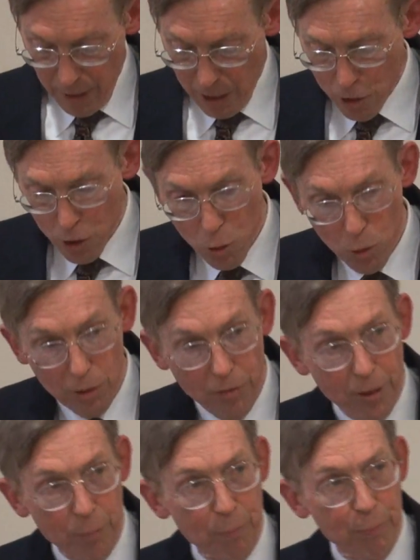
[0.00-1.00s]
Not sure
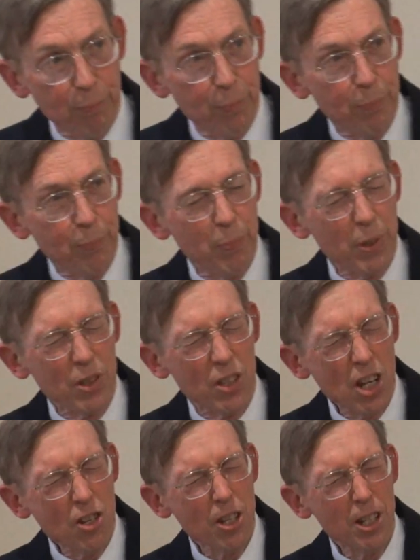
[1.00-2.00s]
of the
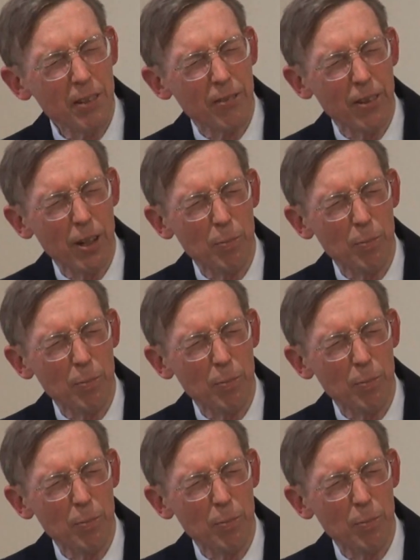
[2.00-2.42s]
position of